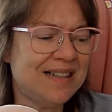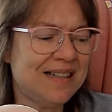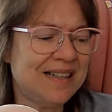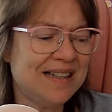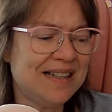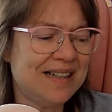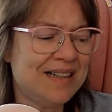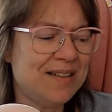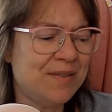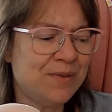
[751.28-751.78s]

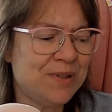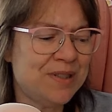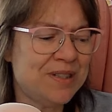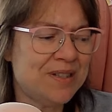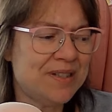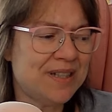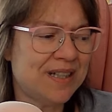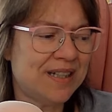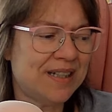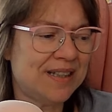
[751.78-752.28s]
And it was
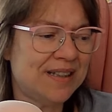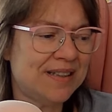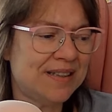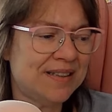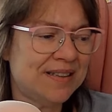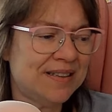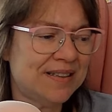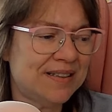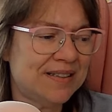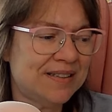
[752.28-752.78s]

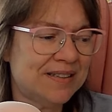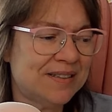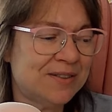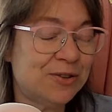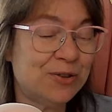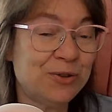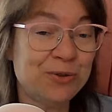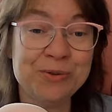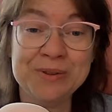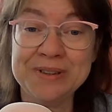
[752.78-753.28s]

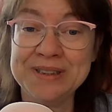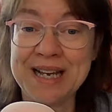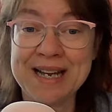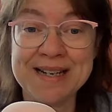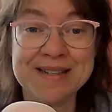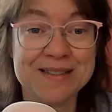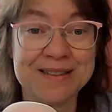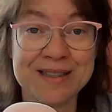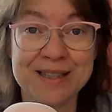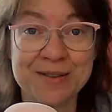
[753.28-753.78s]
so sad
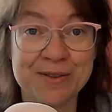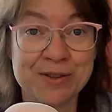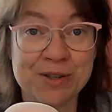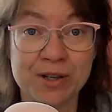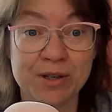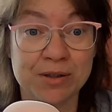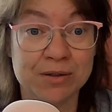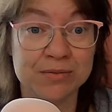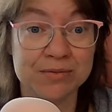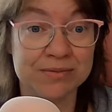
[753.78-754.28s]
to let her
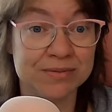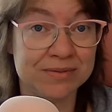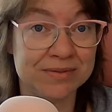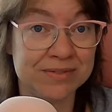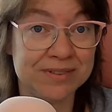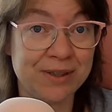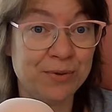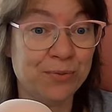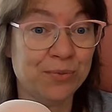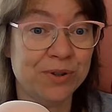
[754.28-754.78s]
go.
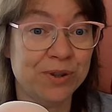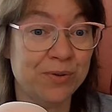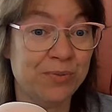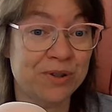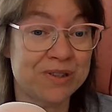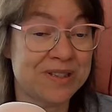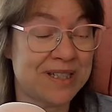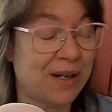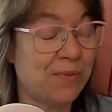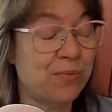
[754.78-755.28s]
It really
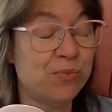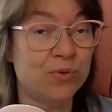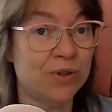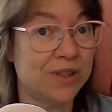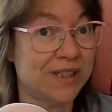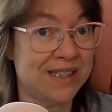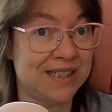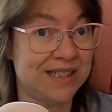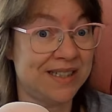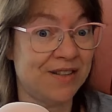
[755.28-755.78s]
was. I
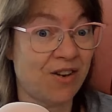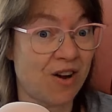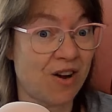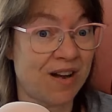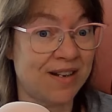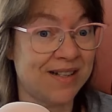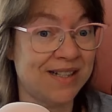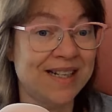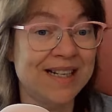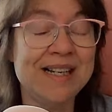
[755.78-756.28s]
really did
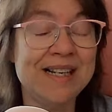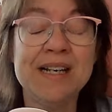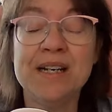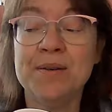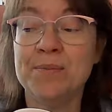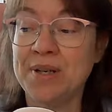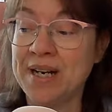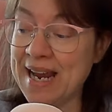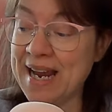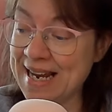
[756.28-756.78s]
not.
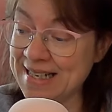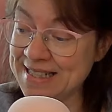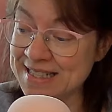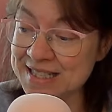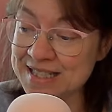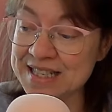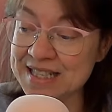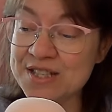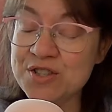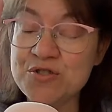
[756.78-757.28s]
But I had to
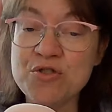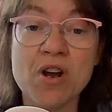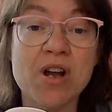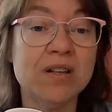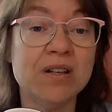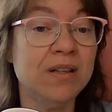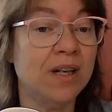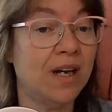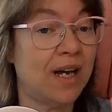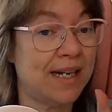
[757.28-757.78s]
stay
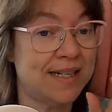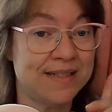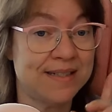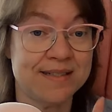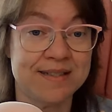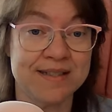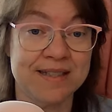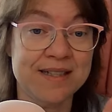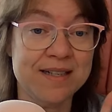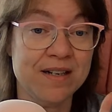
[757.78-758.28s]
strong. I
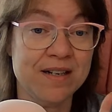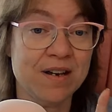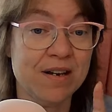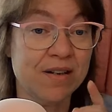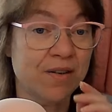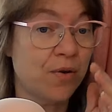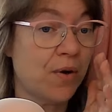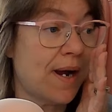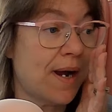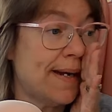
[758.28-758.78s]
did not
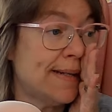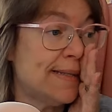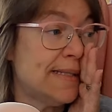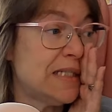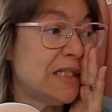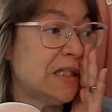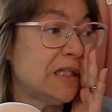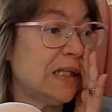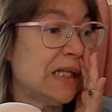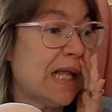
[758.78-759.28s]
cry
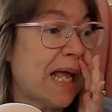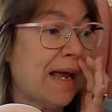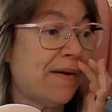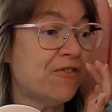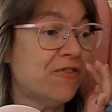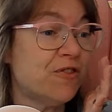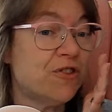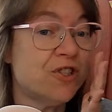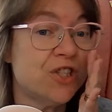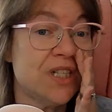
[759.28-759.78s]
until
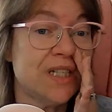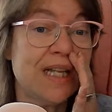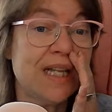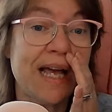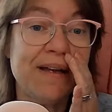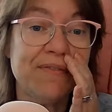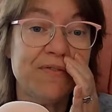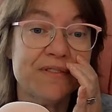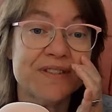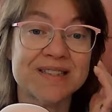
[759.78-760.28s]
after she
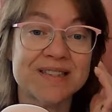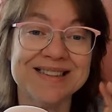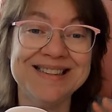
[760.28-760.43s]
left.